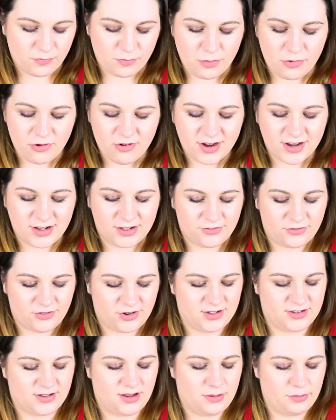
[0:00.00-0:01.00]
Maurice, for
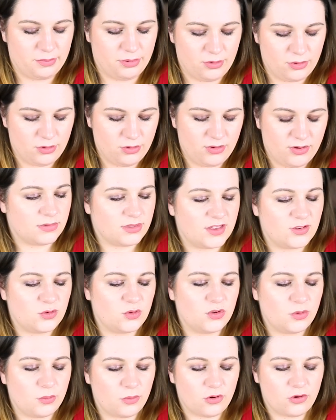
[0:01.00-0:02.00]
example, this
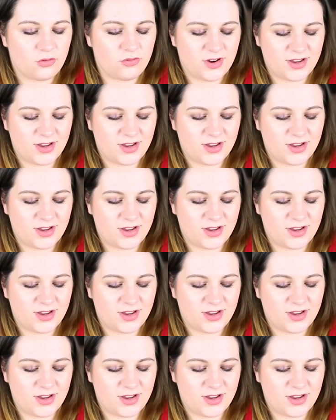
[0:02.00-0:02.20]
was a more